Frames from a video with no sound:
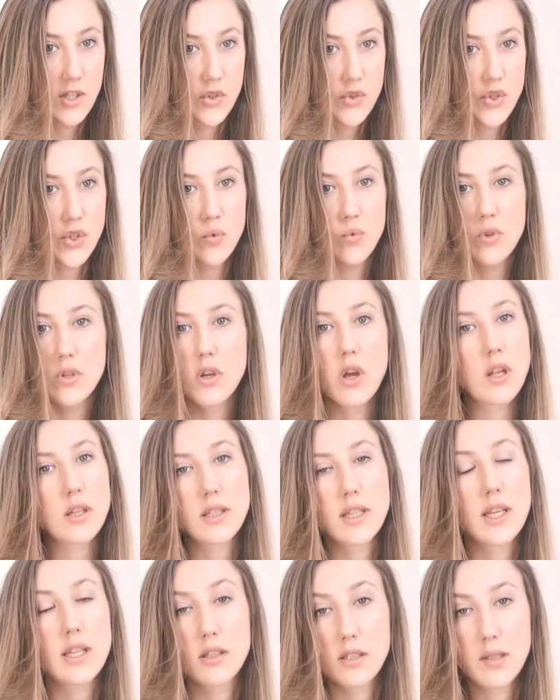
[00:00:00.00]
she would
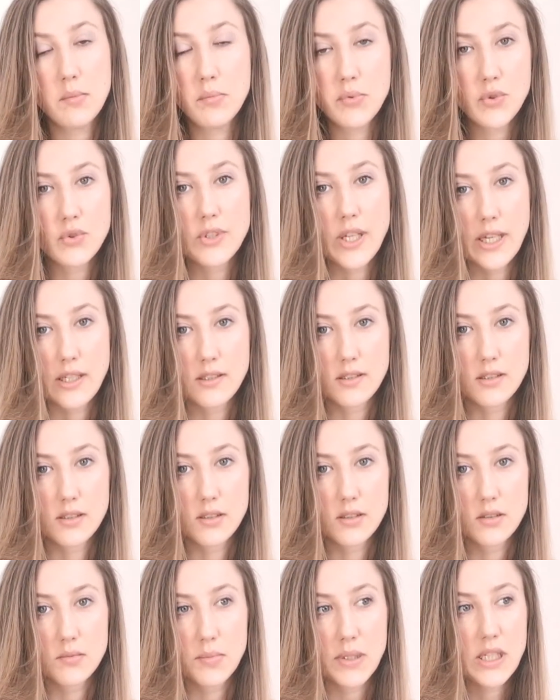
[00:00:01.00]
not get
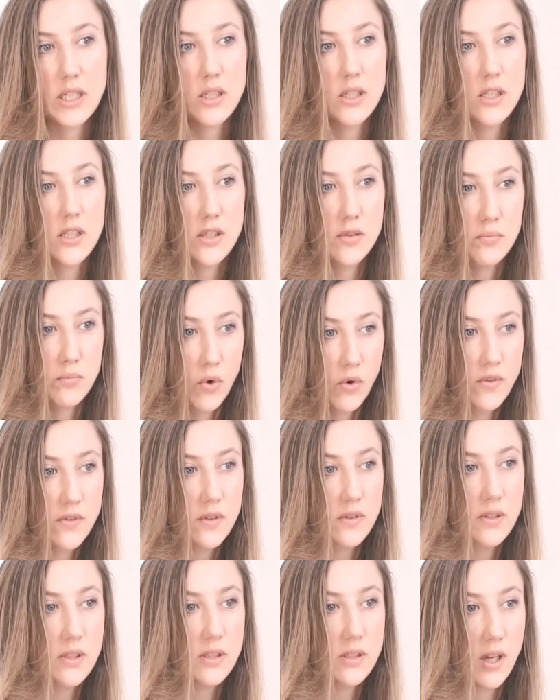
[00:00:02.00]
impregnated, because
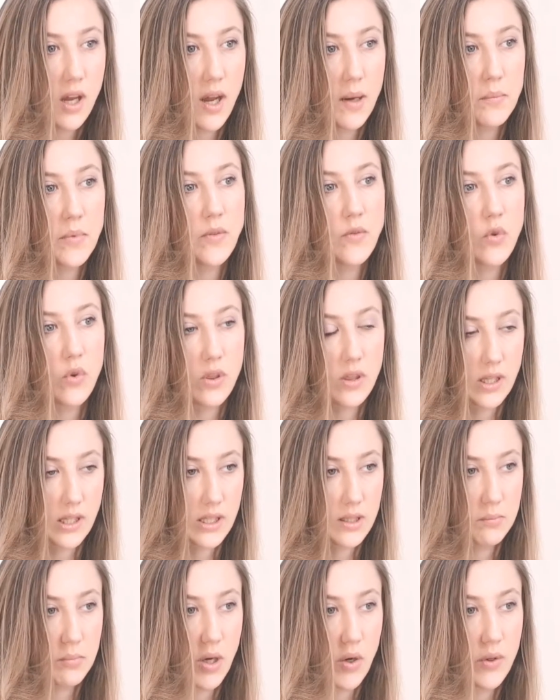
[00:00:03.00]
most of the time, if you
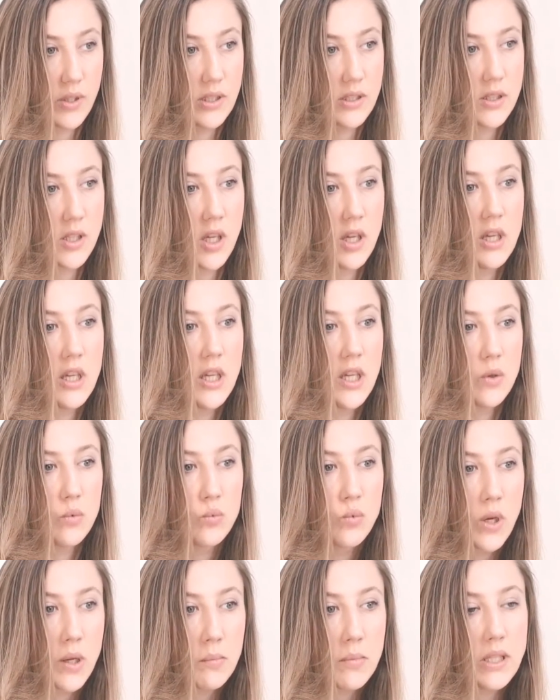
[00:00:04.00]
think about it,
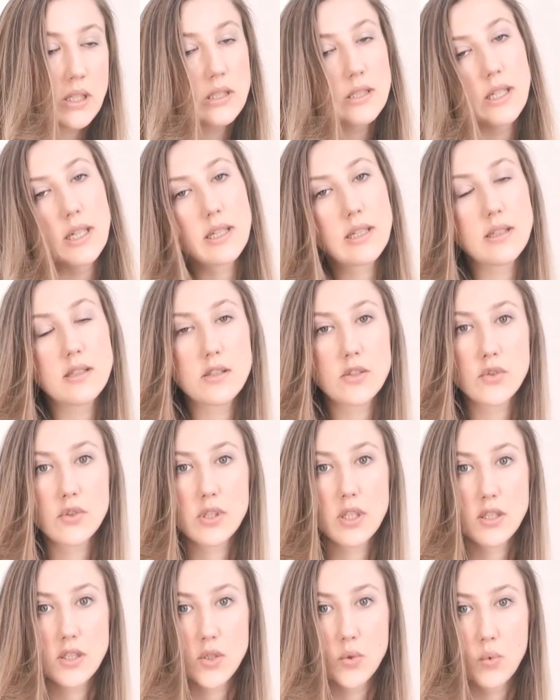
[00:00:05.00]
women get into
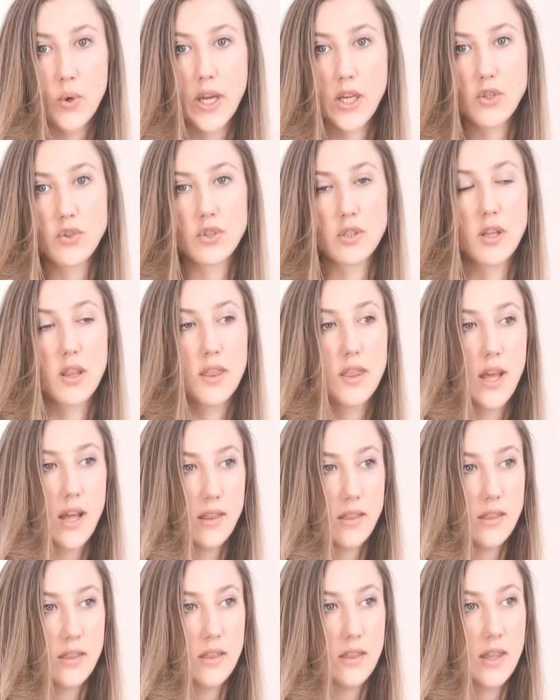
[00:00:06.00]
situations
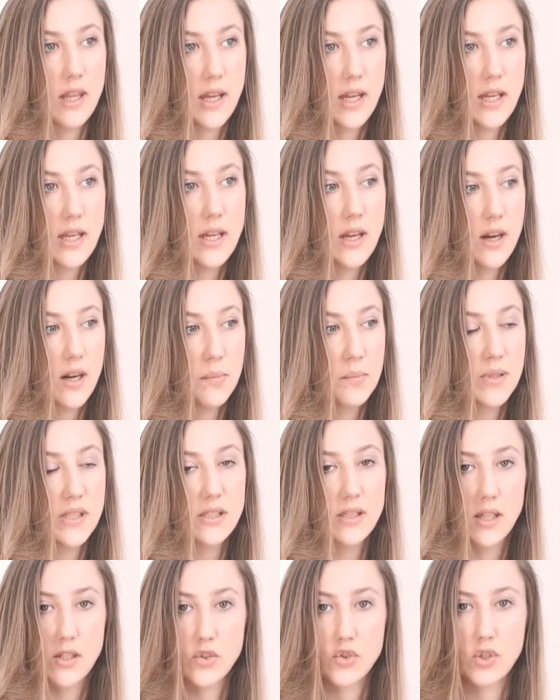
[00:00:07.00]
that they are
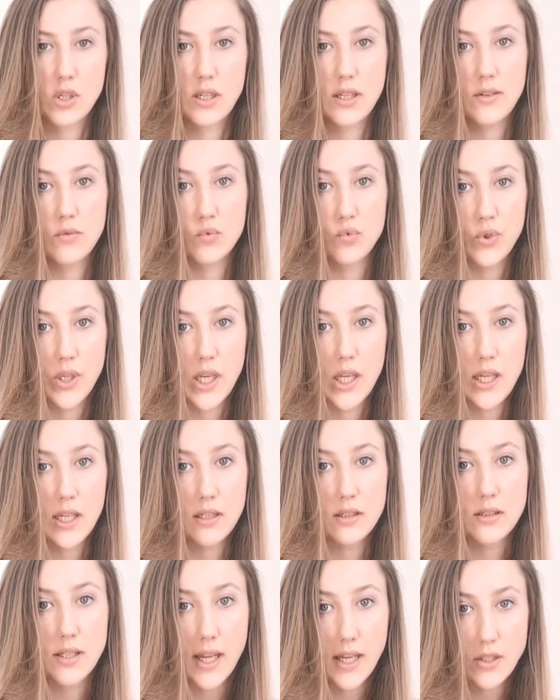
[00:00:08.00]
potentially
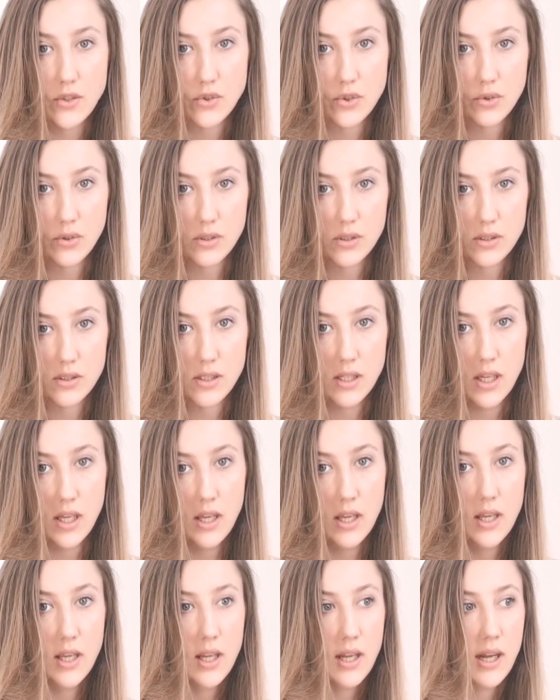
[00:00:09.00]
really dangerous.
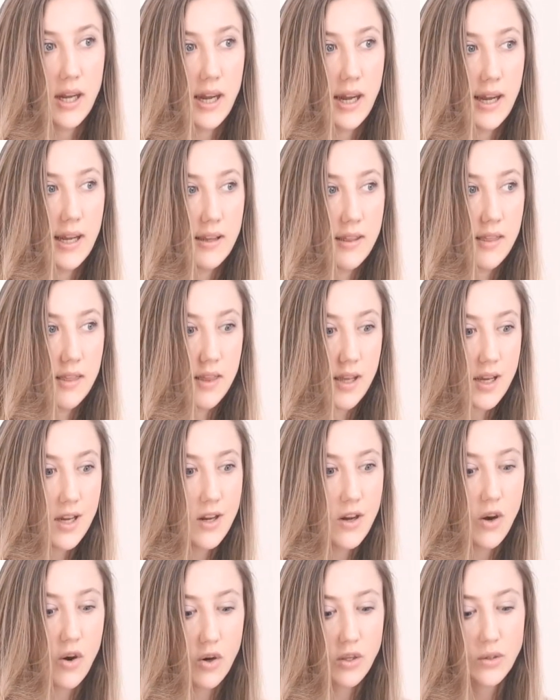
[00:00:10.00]
And
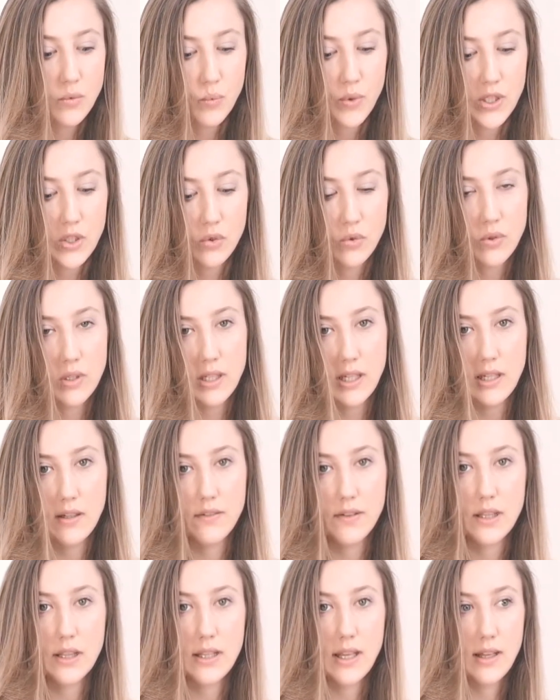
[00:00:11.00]
thank God we don't
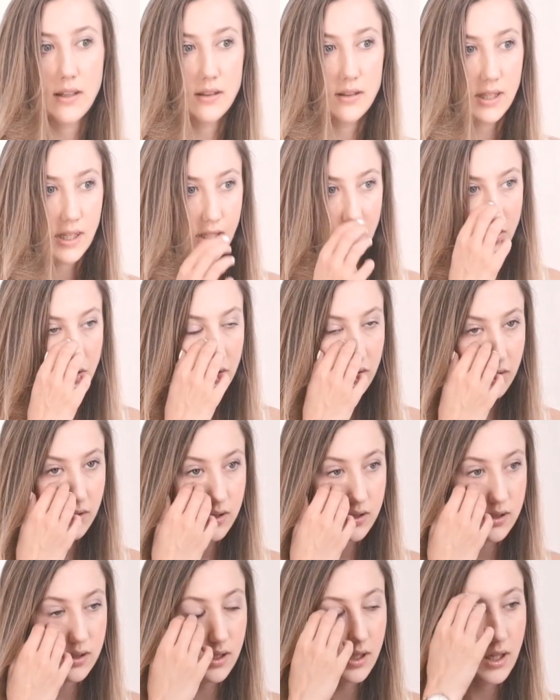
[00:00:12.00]
live in that
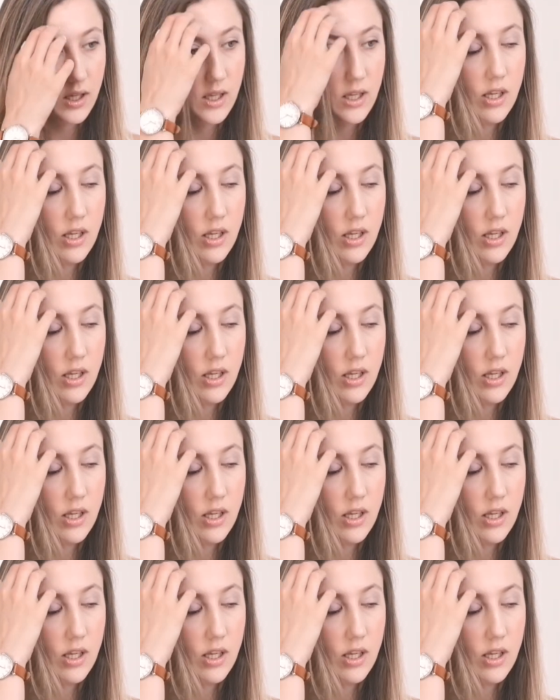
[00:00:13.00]
dangerous